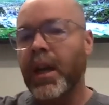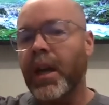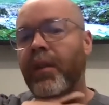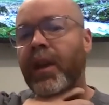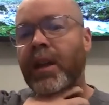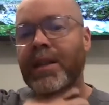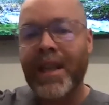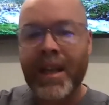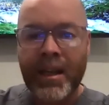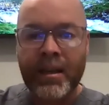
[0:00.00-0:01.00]
And then
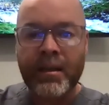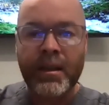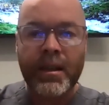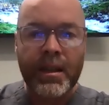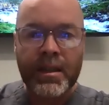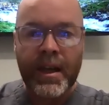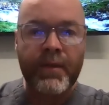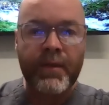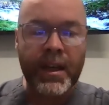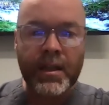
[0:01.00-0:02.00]
10 is that
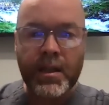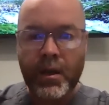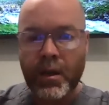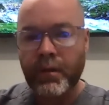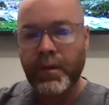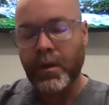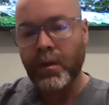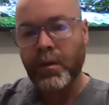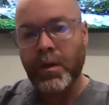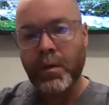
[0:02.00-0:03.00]
vagus nerve.
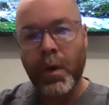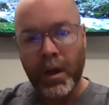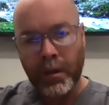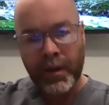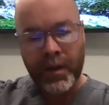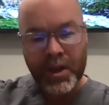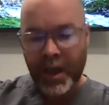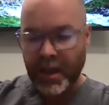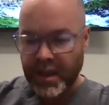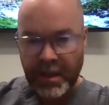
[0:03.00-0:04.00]
So swallowing in the
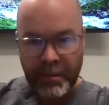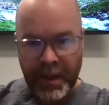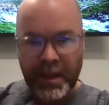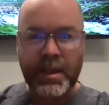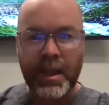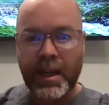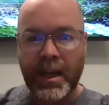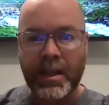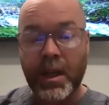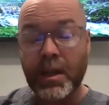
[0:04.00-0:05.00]
chest stimulates that
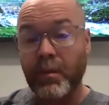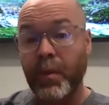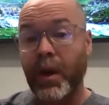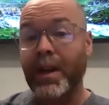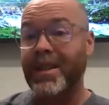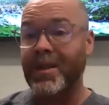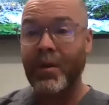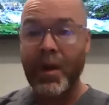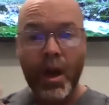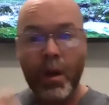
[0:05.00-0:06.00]
digestive process. So
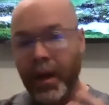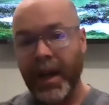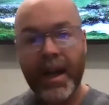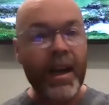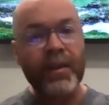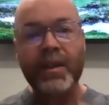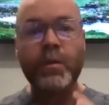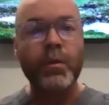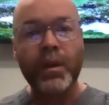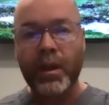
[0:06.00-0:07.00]
we got to have this
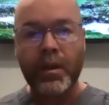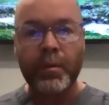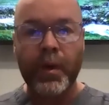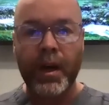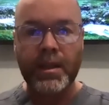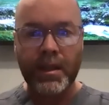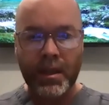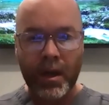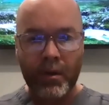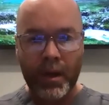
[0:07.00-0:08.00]
really good process
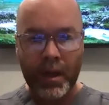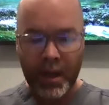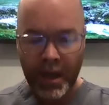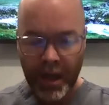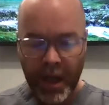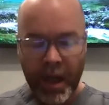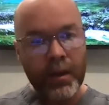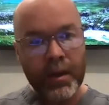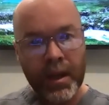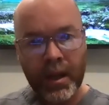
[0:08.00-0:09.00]
going.
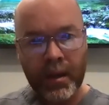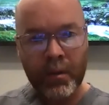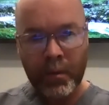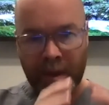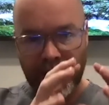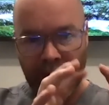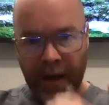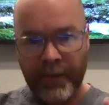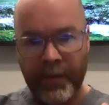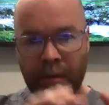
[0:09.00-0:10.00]
And then we start
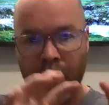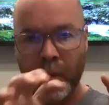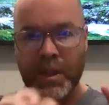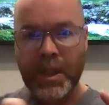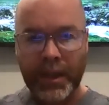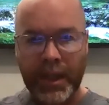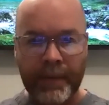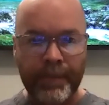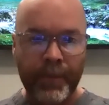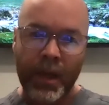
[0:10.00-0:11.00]
having the
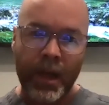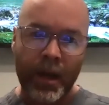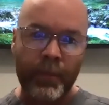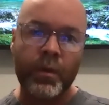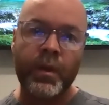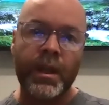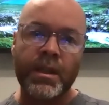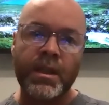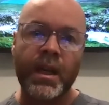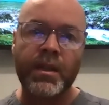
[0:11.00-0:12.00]
motility through the
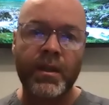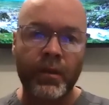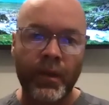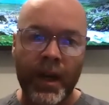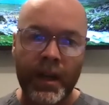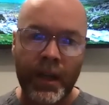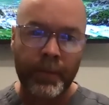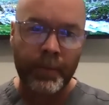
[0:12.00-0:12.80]
intestinal lining